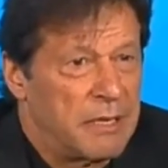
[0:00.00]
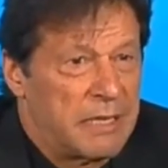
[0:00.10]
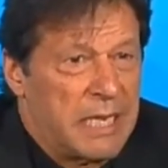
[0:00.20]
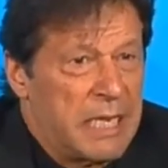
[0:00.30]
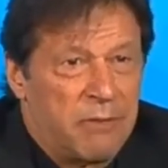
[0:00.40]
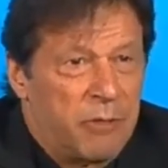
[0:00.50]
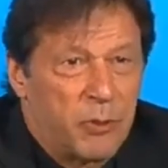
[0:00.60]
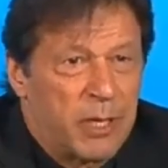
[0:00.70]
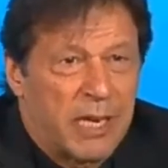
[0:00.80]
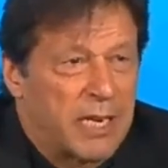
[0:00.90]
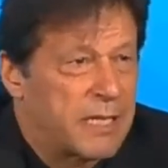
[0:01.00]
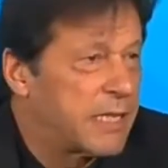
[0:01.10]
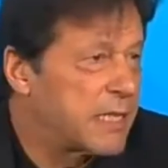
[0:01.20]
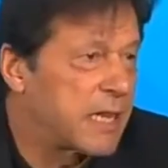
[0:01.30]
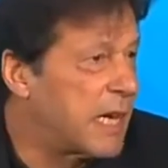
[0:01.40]
individual
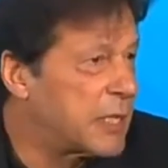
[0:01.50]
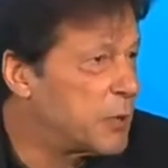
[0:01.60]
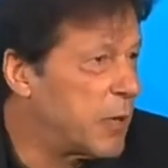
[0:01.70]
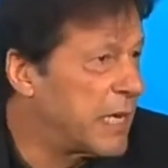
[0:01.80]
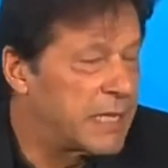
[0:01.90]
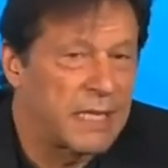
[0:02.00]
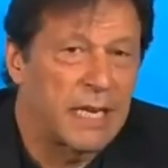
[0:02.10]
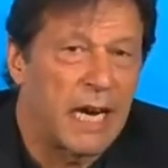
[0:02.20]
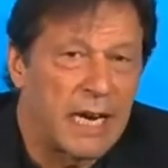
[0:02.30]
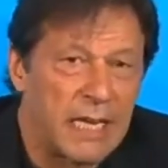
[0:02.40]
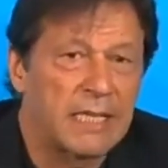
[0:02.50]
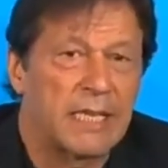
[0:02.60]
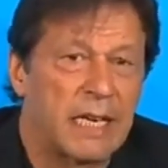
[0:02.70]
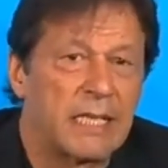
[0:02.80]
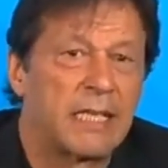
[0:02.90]
countries can't do anything unless
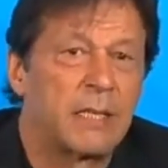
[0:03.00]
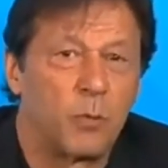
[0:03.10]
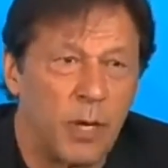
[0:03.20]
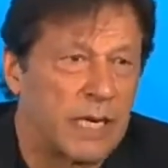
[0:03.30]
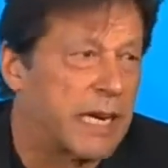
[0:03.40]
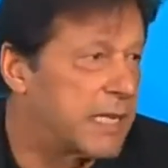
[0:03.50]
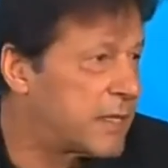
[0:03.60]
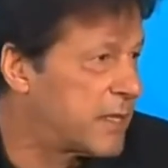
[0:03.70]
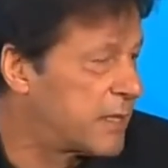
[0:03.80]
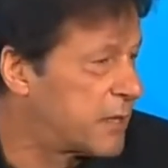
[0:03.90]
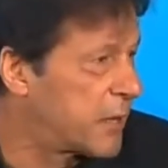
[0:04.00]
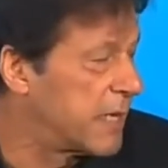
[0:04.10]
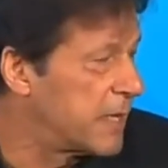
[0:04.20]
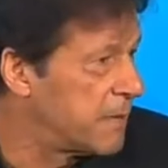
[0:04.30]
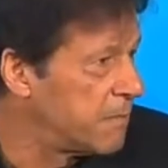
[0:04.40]
and until the world gets
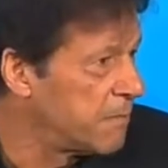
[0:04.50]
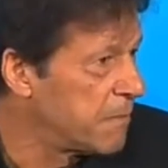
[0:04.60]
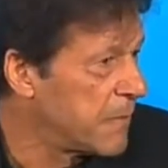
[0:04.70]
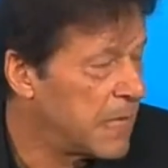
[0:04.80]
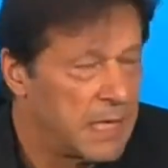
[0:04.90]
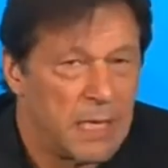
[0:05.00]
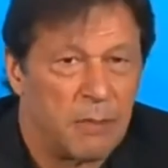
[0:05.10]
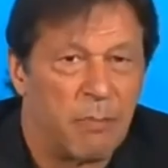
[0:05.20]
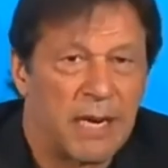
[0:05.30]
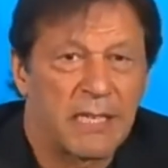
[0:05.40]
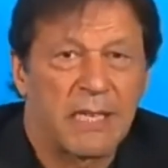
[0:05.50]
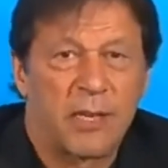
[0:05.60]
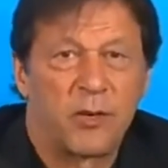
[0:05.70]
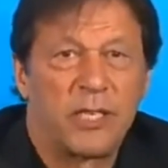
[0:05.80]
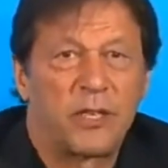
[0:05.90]
together. Pakistan
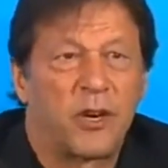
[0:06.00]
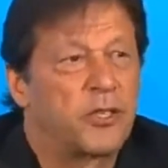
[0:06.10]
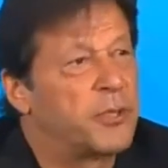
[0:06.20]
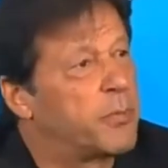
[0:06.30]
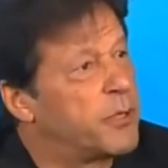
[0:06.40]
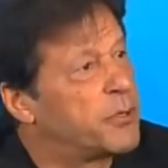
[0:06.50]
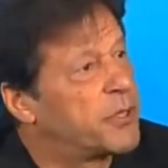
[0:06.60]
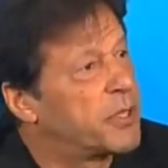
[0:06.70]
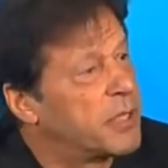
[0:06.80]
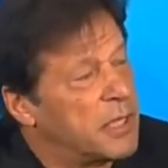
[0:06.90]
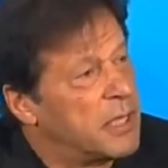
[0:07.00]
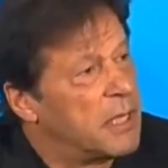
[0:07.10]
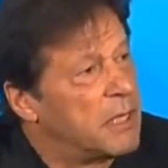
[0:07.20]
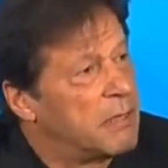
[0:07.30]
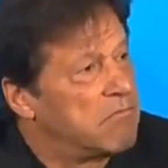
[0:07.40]
only contributes
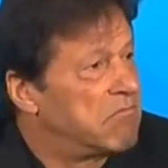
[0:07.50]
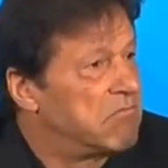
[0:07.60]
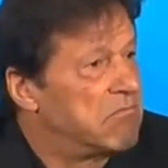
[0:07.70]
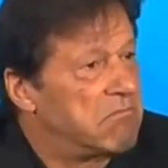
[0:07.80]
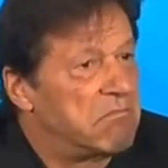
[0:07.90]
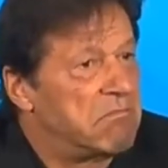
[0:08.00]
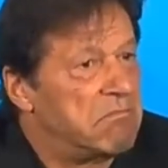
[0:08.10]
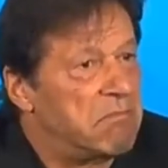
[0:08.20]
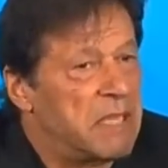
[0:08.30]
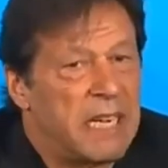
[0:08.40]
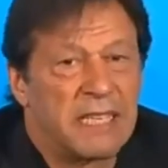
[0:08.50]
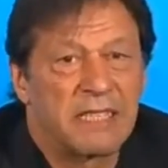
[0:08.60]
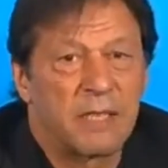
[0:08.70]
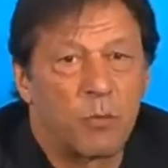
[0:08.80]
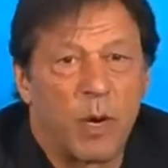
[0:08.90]
less
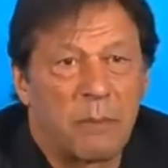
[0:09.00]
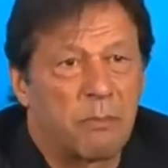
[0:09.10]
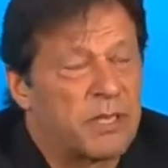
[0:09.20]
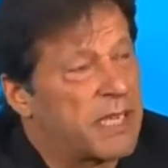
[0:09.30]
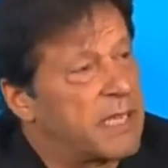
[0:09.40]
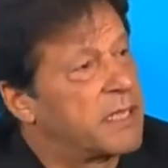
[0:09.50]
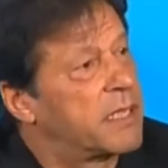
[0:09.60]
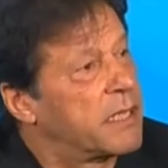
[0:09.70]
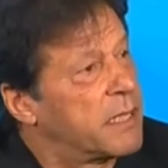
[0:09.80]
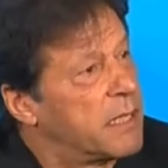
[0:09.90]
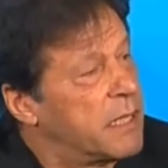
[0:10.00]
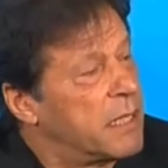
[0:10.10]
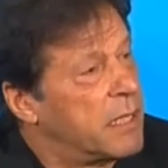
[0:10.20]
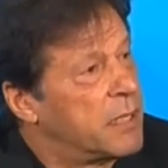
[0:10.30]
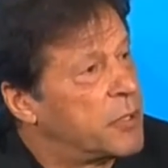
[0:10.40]
than
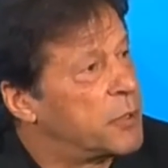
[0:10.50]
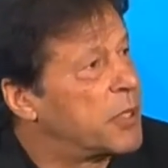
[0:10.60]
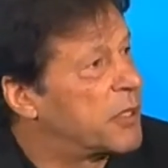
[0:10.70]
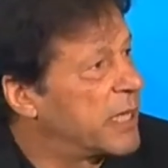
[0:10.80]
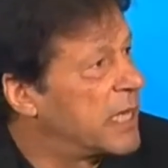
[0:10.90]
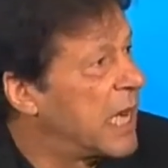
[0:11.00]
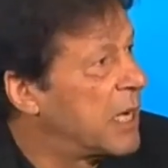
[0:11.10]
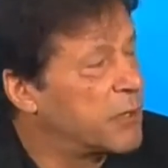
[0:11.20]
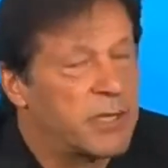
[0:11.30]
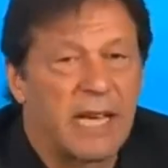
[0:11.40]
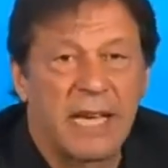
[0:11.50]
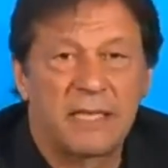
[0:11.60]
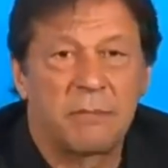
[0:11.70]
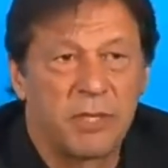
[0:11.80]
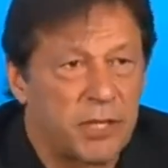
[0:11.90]
1% to the greenhouse
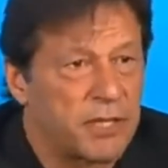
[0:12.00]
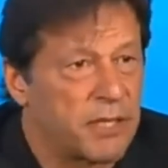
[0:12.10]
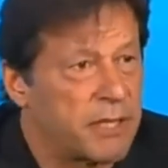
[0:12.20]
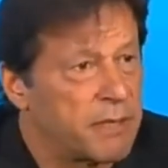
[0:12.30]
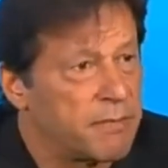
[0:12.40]
gas emissions.